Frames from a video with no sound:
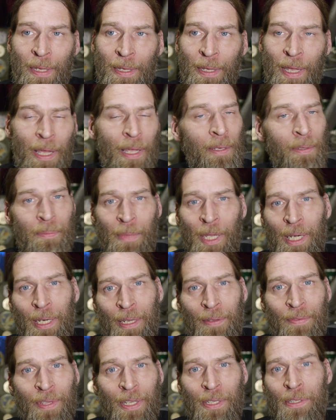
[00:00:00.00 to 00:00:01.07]
And many
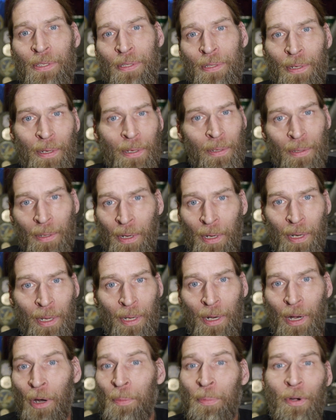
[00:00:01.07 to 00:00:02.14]
of these uh,
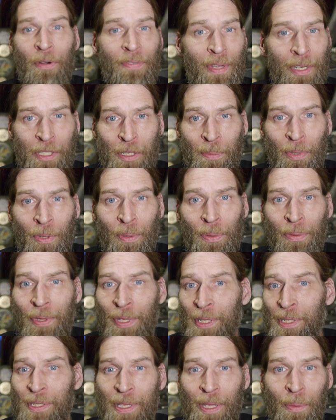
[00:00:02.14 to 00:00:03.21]
are preventable,
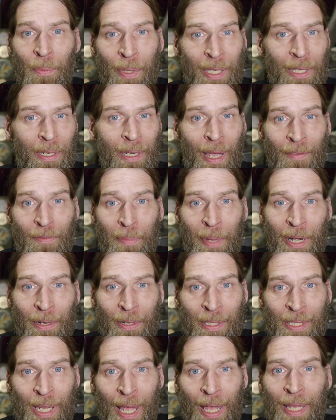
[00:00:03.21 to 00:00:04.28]
things that we could have better
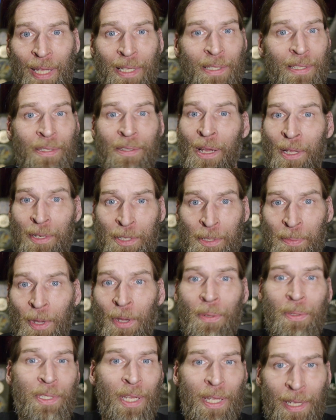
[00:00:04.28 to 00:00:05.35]
diets, not
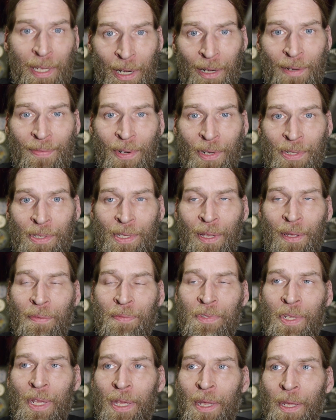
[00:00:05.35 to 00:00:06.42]
smoke, take care of
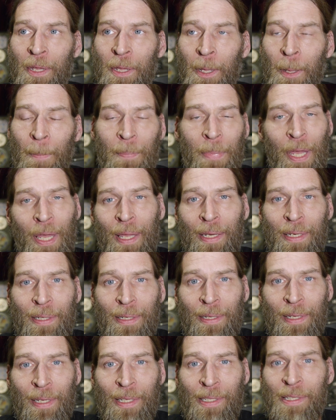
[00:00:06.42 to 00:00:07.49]
ourselves, but
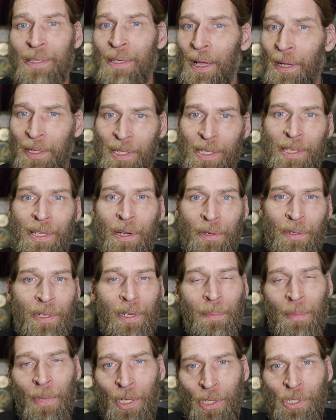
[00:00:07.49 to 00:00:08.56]
it's not considered an
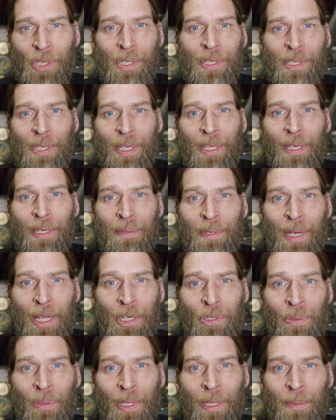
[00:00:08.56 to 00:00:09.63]
emergency,
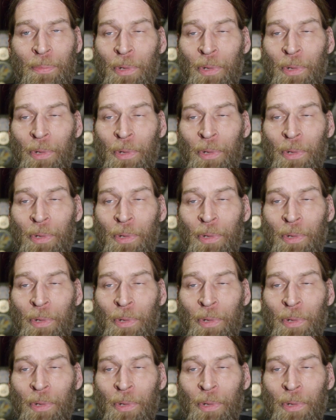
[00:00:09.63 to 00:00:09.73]
naturally.